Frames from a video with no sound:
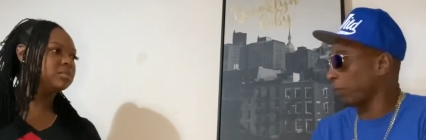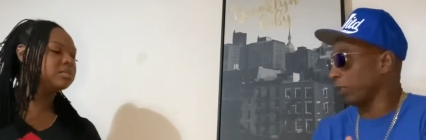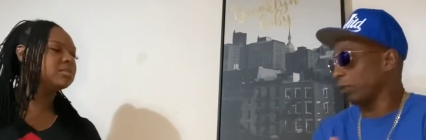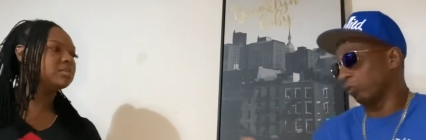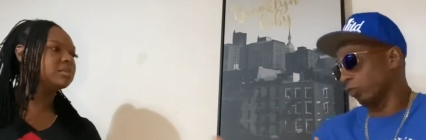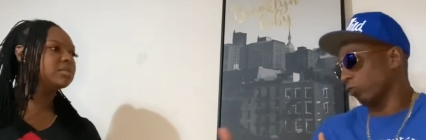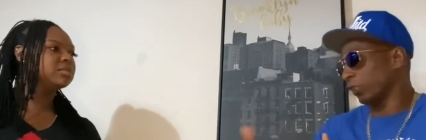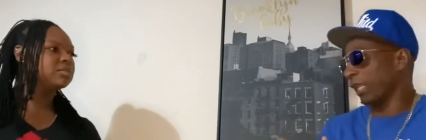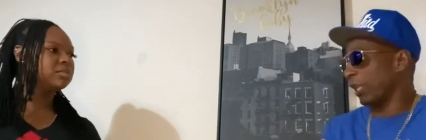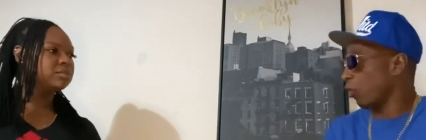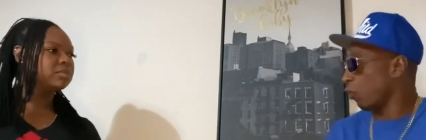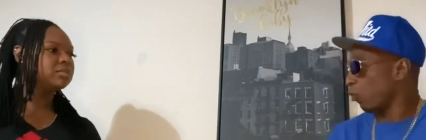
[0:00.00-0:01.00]
Speaker 1: but it was on their
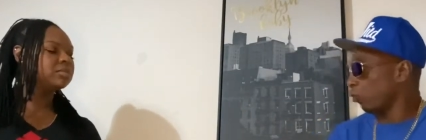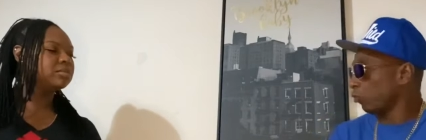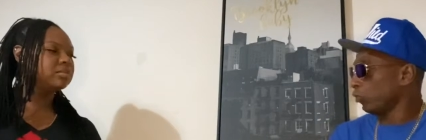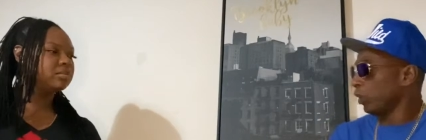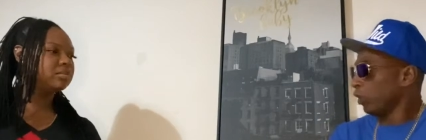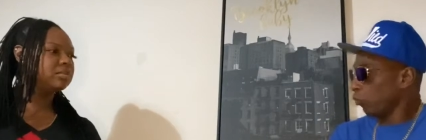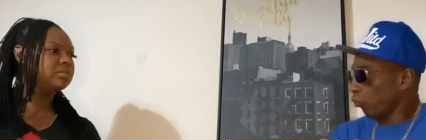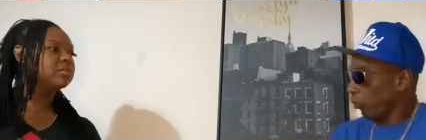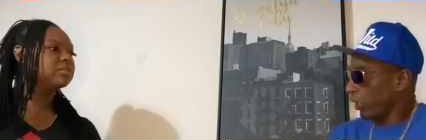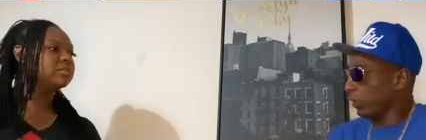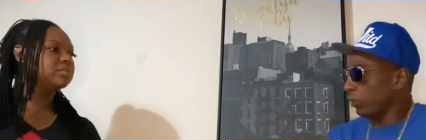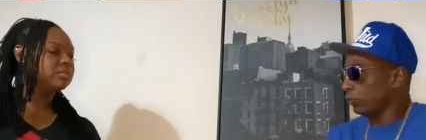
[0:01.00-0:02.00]
own
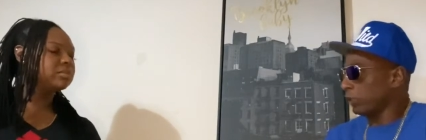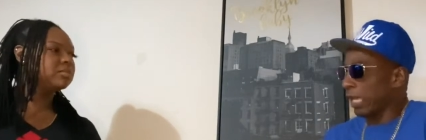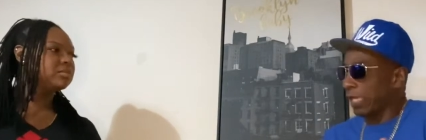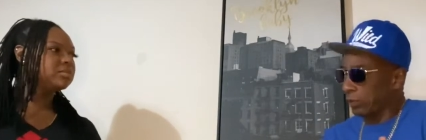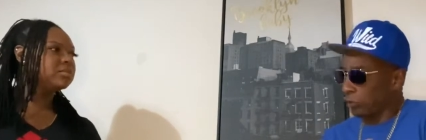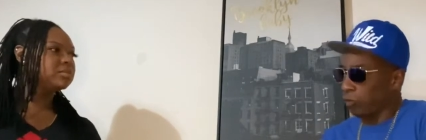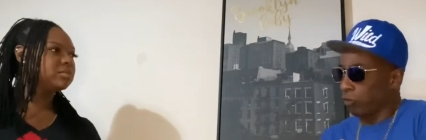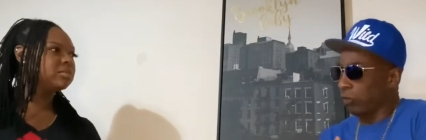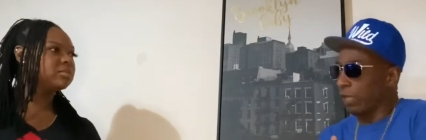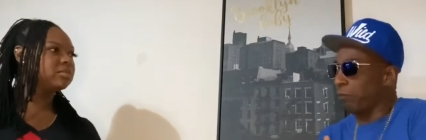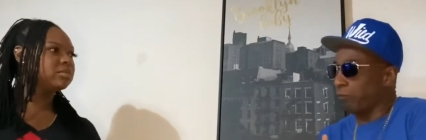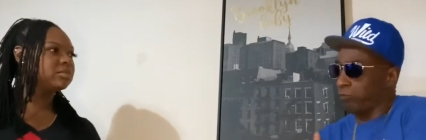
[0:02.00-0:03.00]
will that, you know,
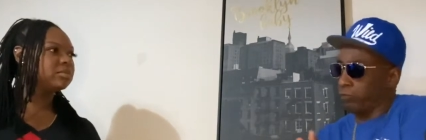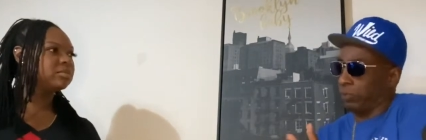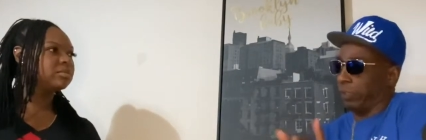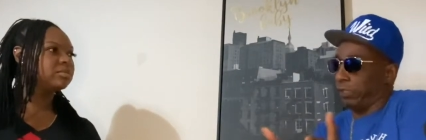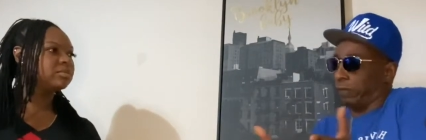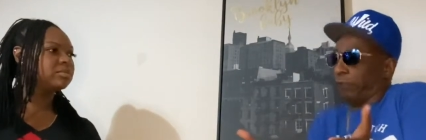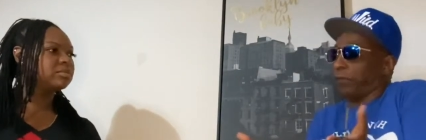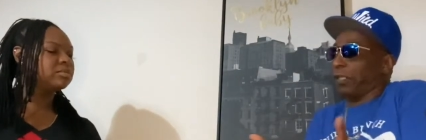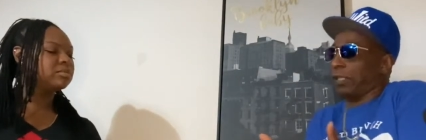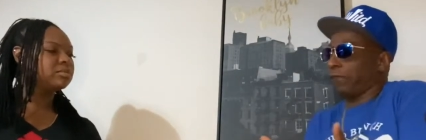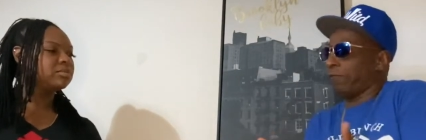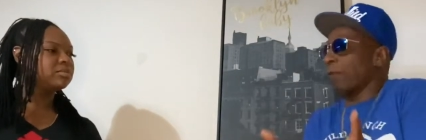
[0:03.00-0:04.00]
they figured if
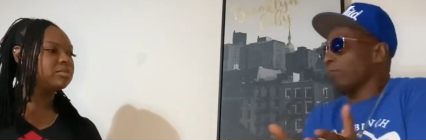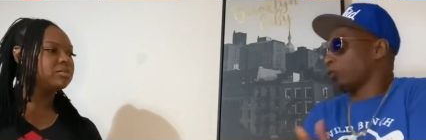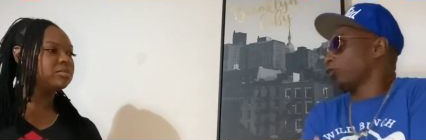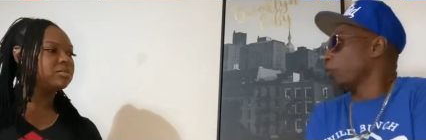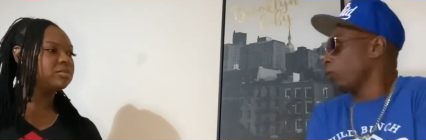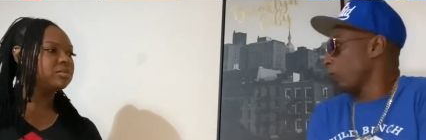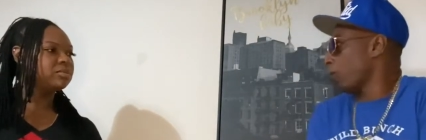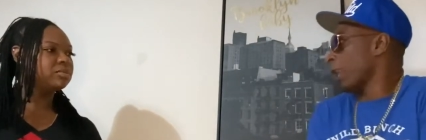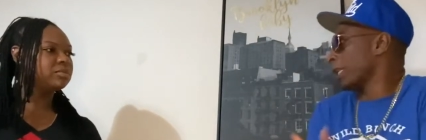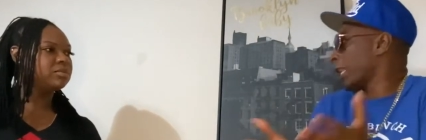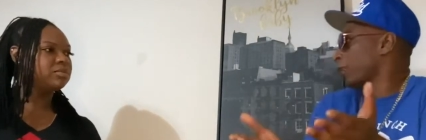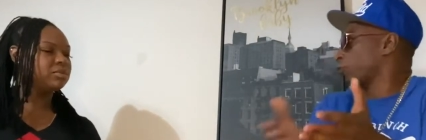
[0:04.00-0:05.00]
I'm going to do it, why
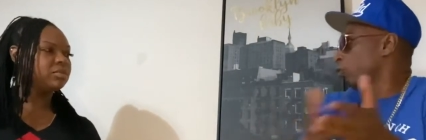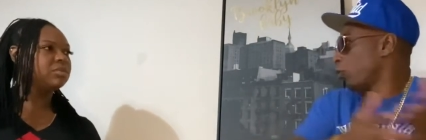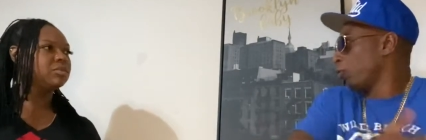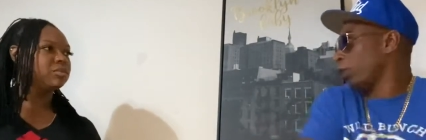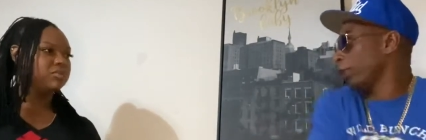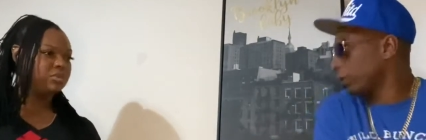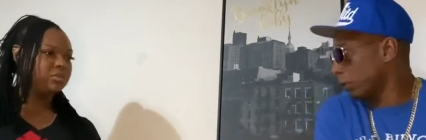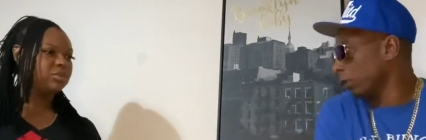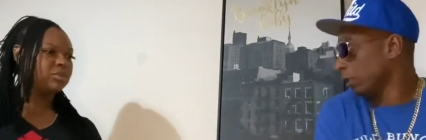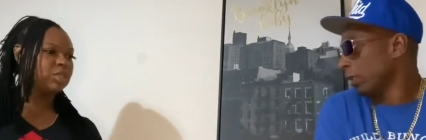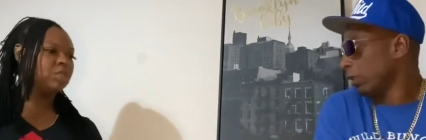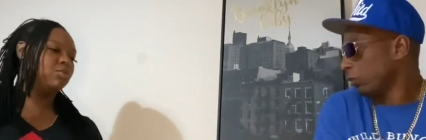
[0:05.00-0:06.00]
not do it with
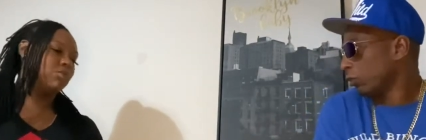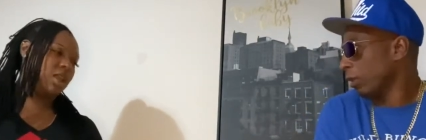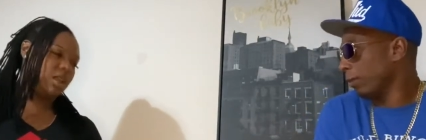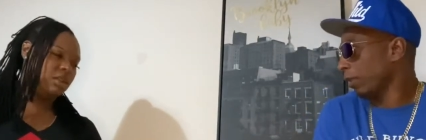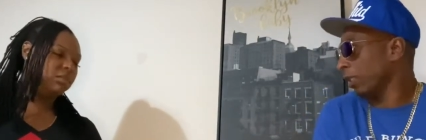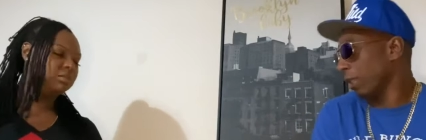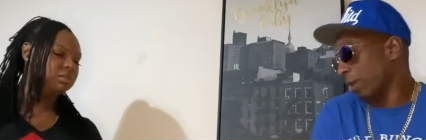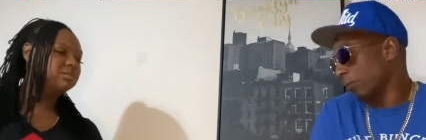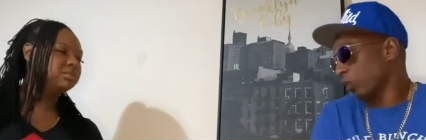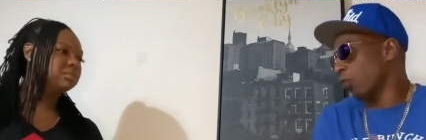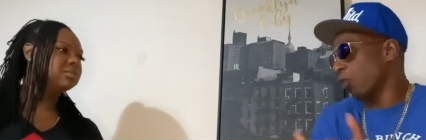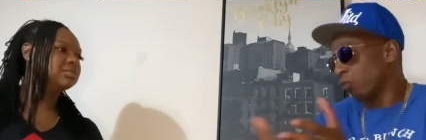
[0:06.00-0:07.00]
Speaker 2: you right. know what I mean? I'm gonna
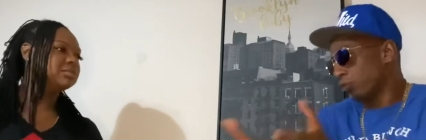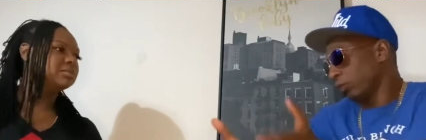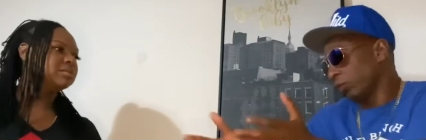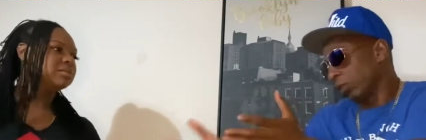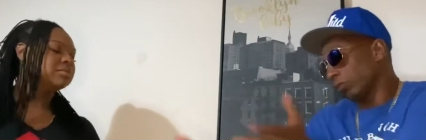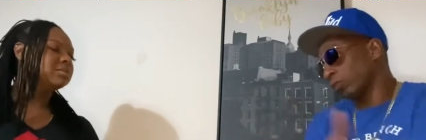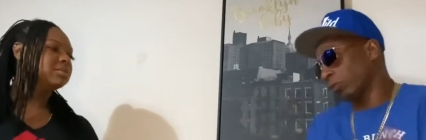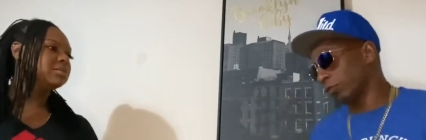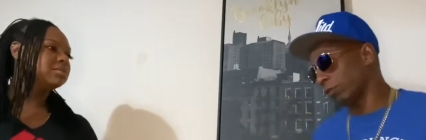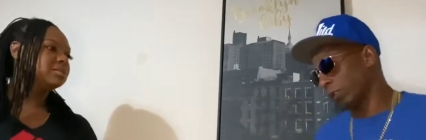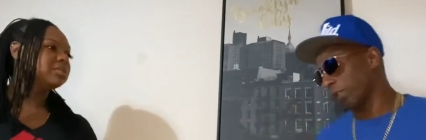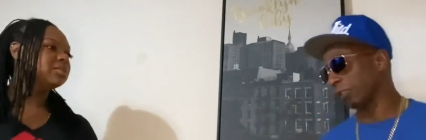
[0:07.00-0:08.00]
Speaker 1: go, you know. So
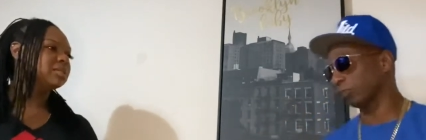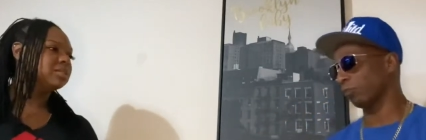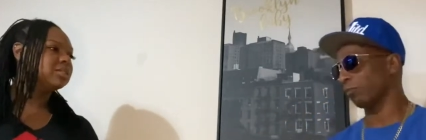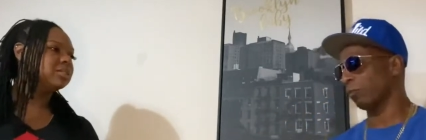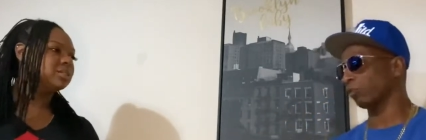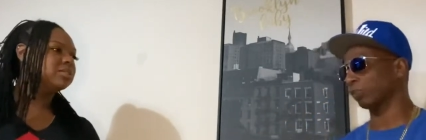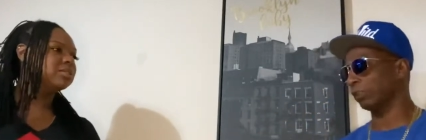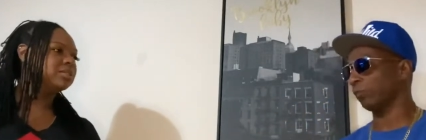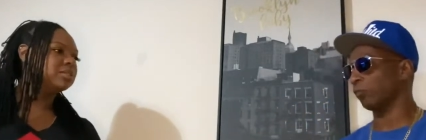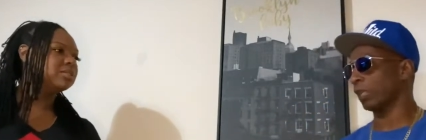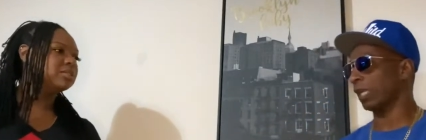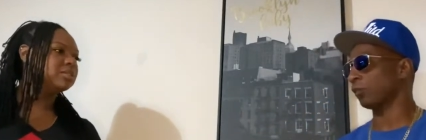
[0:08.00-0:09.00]
that's what mostly what
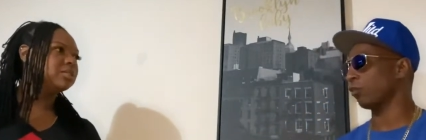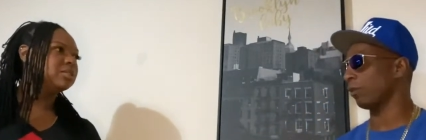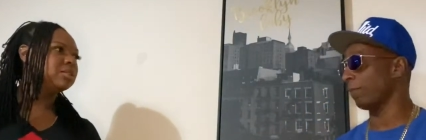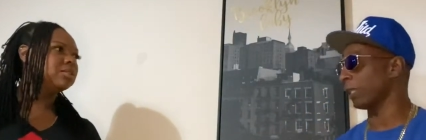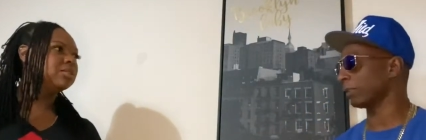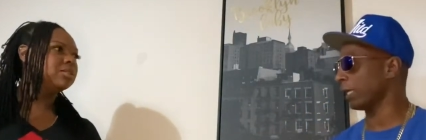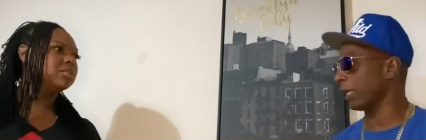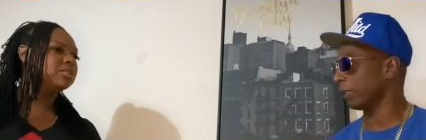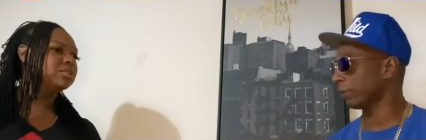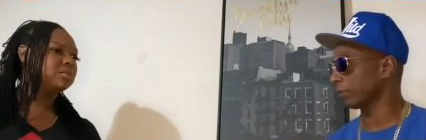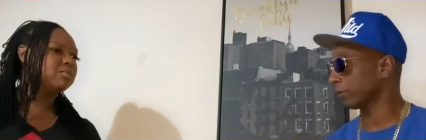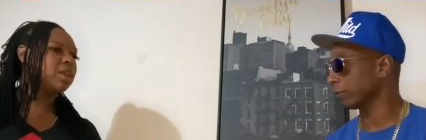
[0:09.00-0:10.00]
I know about that.
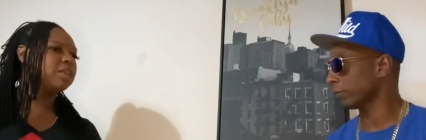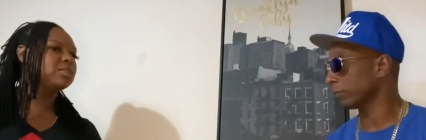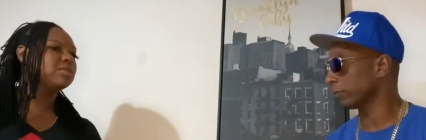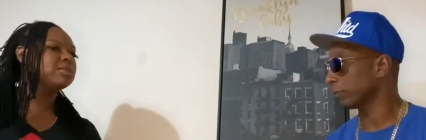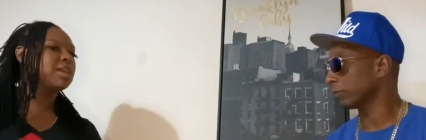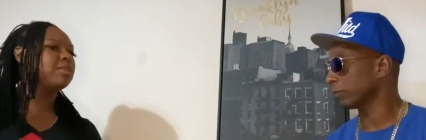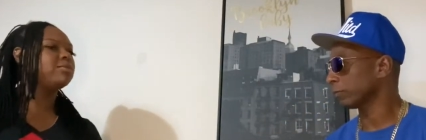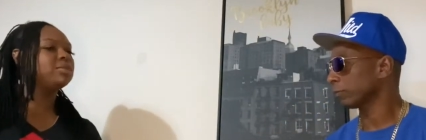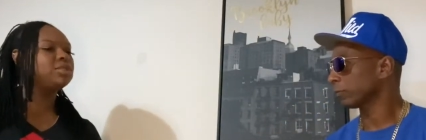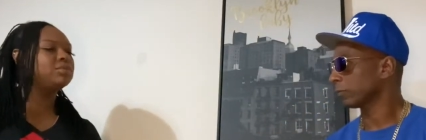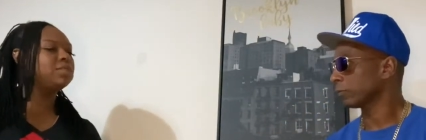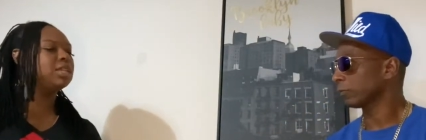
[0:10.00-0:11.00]
Speaker 2: Right. So is that what you
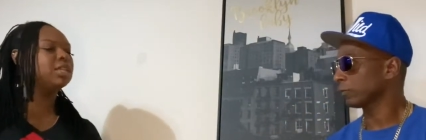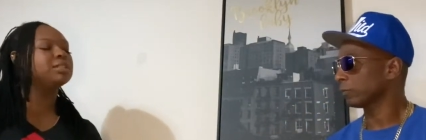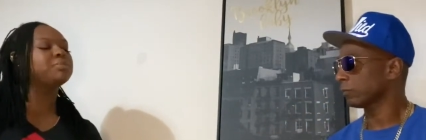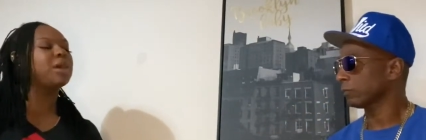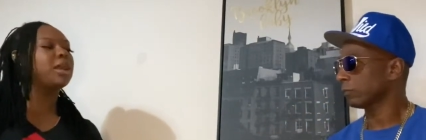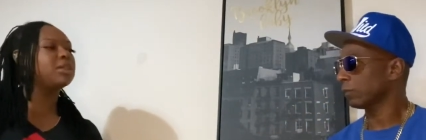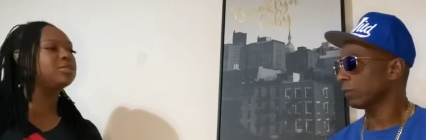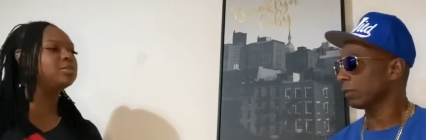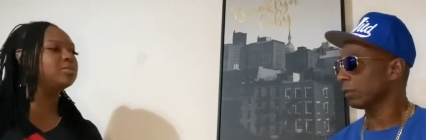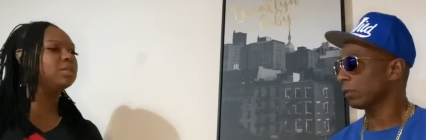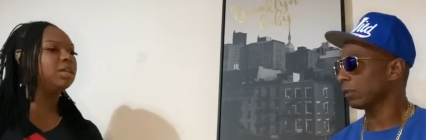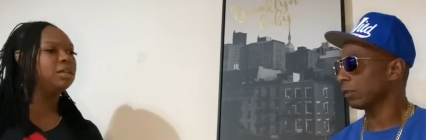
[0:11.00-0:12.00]
think inspired you